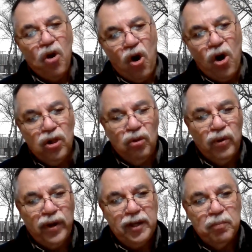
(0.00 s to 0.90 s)
all the
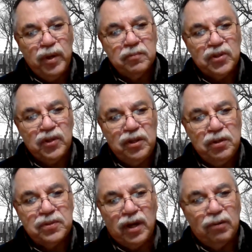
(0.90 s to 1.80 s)
way to Brigham City,
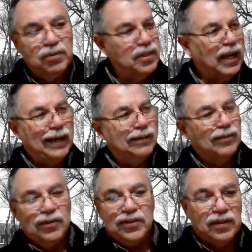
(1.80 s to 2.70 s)
Utah, which I don't
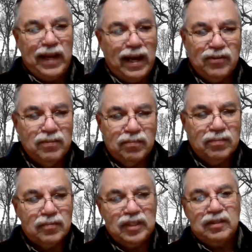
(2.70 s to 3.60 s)
know, it's
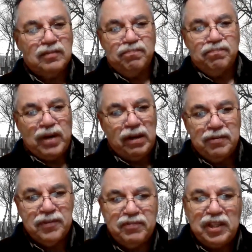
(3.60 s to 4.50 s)
probably
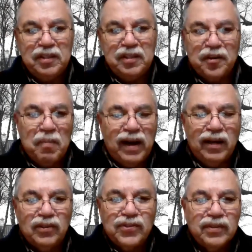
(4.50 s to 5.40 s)
1,500
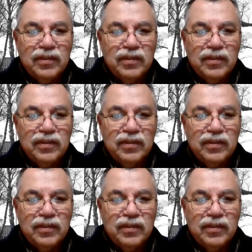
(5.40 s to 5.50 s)
miles.